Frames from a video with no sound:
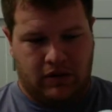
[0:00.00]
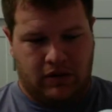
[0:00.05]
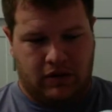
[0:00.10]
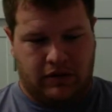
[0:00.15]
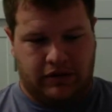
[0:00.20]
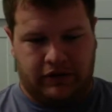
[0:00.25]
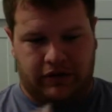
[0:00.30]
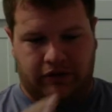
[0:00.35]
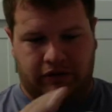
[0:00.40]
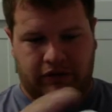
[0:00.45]

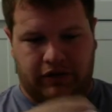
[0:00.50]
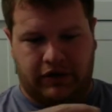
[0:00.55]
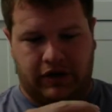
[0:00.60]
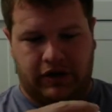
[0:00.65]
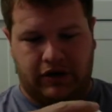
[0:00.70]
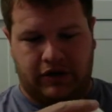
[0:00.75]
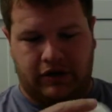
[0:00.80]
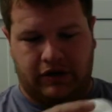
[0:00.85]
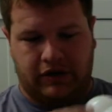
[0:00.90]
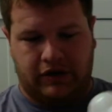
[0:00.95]
start with the
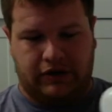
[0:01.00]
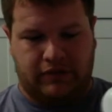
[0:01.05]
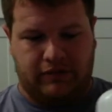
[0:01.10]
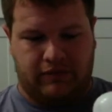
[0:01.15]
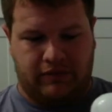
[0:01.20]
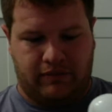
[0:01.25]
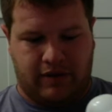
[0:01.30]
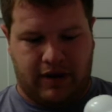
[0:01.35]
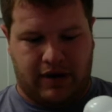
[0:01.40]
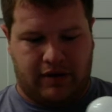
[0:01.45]
ears,
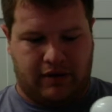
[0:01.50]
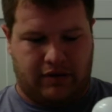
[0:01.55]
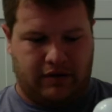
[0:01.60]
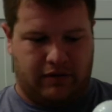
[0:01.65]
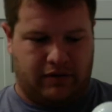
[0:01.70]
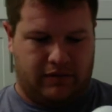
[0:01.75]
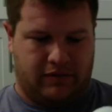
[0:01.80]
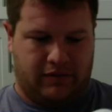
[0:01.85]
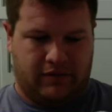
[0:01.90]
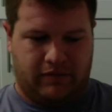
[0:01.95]

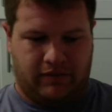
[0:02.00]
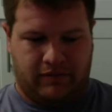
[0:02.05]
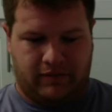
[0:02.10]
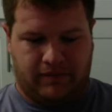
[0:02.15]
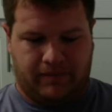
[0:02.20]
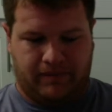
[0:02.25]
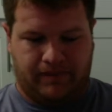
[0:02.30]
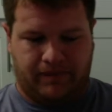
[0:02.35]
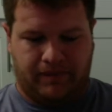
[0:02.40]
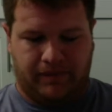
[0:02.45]
mouth,
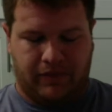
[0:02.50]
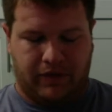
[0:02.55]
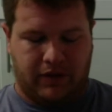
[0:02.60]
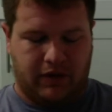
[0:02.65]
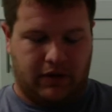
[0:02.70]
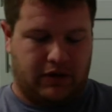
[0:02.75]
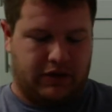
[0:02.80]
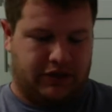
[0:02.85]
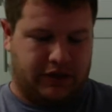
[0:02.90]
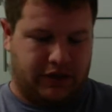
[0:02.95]

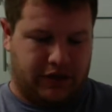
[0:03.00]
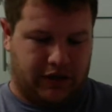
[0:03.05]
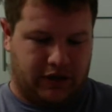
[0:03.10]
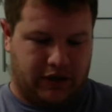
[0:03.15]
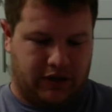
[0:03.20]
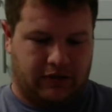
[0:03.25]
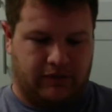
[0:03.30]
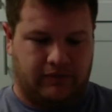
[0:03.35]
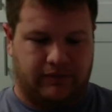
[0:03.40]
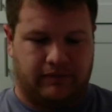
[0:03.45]

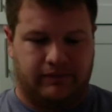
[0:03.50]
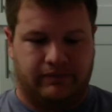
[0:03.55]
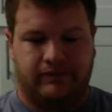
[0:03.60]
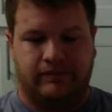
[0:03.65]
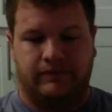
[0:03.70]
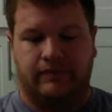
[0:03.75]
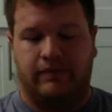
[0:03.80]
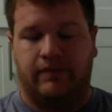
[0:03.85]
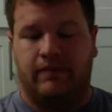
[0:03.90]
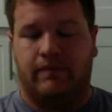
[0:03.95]
chin,
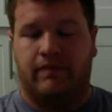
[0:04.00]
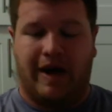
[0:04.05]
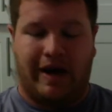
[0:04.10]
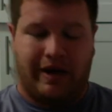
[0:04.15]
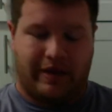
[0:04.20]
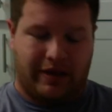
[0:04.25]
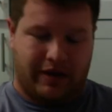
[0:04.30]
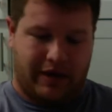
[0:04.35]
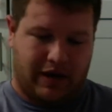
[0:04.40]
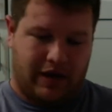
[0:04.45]
back
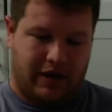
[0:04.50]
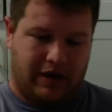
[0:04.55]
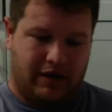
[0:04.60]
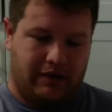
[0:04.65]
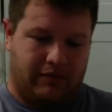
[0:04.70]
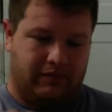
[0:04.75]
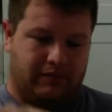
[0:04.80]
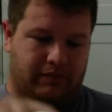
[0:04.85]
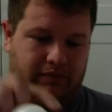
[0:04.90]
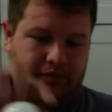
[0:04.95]
of the head,
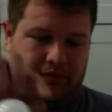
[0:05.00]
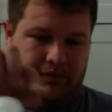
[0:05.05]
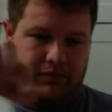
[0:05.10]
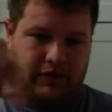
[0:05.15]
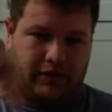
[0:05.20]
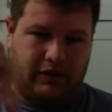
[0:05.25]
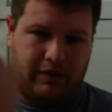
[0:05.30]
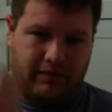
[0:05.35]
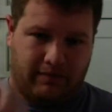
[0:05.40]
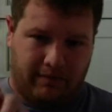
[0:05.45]

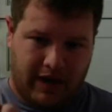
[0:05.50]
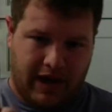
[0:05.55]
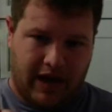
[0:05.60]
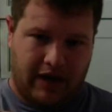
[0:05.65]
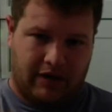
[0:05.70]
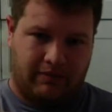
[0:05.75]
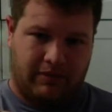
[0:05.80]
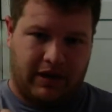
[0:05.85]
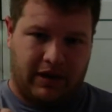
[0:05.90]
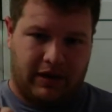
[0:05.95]
come
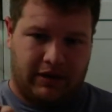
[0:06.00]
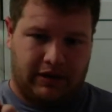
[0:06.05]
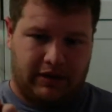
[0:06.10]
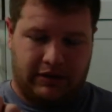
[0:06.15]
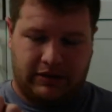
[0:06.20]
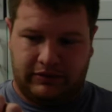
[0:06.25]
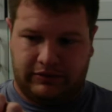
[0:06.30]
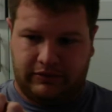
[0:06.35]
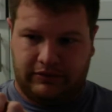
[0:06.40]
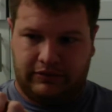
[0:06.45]
back down
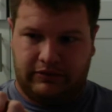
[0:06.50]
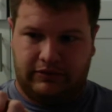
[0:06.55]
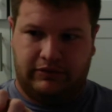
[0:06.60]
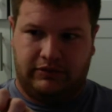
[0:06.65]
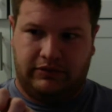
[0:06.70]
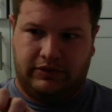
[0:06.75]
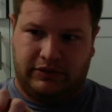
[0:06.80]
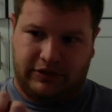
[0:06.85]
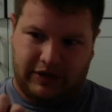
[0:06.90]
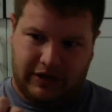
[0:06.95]

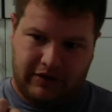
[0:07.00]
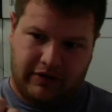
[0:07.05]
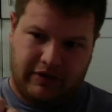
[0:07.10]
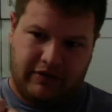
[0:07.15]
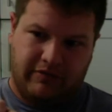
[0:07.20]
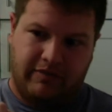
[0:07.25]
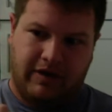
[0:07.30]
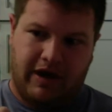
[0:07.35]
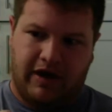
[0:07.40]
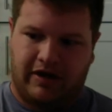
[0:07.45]
to
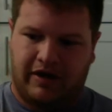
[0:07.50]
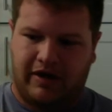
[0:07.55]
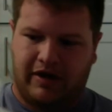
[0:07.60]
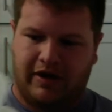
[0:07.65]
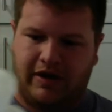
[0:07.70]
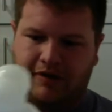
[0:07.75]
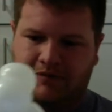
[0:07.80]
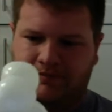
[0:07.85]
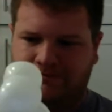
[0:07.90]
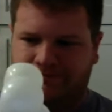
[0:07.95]
the back of the
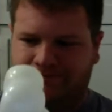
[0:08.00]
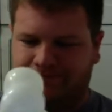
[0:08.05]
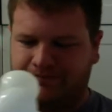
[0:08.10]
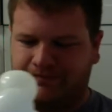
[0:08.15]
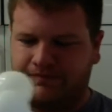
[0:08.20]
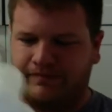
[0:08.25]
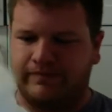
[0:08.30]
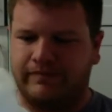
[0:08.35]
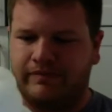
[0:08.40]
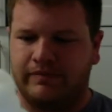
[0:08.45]
head.
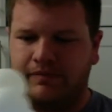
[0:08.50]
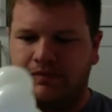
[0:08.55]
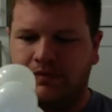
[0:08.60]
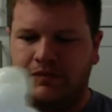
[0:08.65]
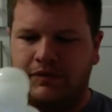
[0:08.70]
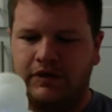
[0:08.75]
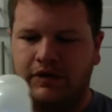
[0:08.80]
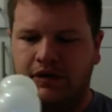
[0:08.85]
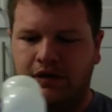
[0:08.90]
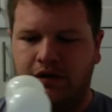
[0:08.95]

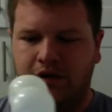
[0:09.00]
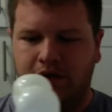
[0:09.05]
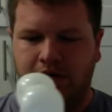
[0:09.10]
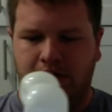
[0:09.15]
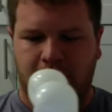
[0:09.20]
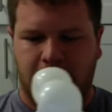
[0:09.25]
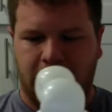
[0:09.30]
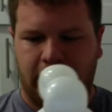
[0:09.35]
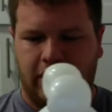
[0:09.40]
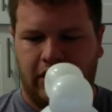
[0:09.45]

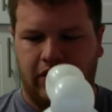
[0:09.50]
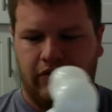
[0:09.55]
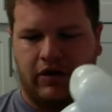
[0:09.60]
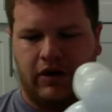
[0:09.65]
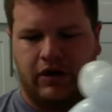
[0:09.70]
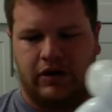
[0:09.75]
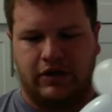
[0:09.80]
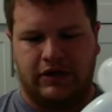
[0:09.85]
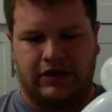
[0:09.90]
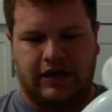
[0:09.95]
Second
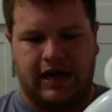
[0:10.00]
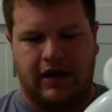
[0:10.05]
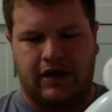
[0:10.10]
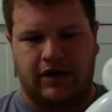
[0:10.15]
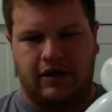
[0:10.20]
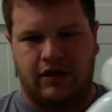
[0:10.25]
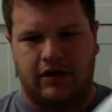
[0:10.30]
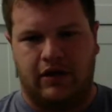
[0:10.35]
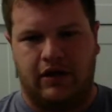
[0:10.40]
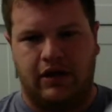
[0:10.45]
one, tie it
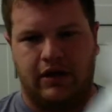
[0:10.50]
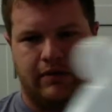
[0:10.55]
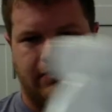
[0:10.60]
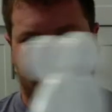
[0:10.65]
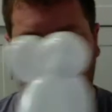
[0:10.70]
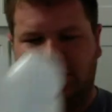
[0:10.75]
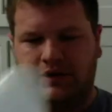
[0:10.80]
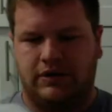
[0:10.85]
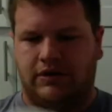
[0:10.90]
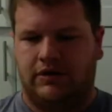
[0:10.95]
into the
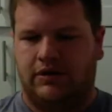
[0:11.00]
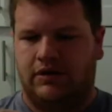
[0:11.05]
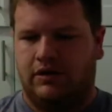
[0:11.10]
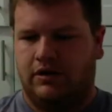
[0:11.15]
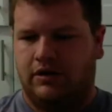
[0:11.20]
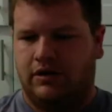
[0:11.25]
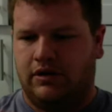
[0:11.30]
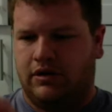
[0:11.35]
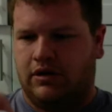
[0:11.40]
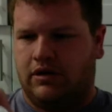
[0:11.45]
lips.
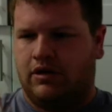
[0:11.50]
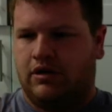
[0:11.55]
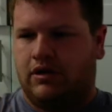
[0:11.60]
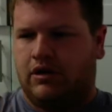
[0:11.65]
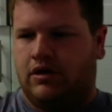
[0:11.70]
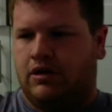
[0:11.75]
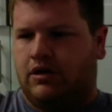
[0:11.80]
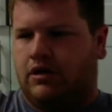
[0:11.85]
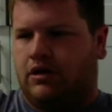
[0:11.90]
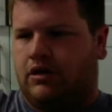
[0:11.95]

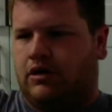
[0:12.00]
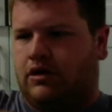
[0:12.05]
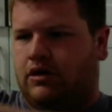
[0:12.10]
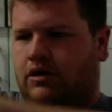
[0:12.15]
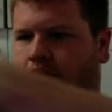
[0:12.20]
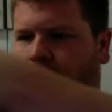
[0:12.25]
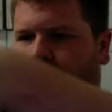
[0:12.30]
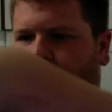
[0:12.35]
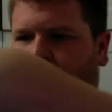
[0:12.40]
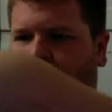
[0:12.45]

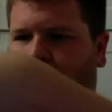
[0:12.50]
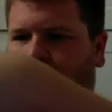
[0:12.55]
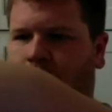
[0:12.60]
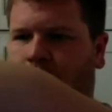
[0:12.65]
You're gonna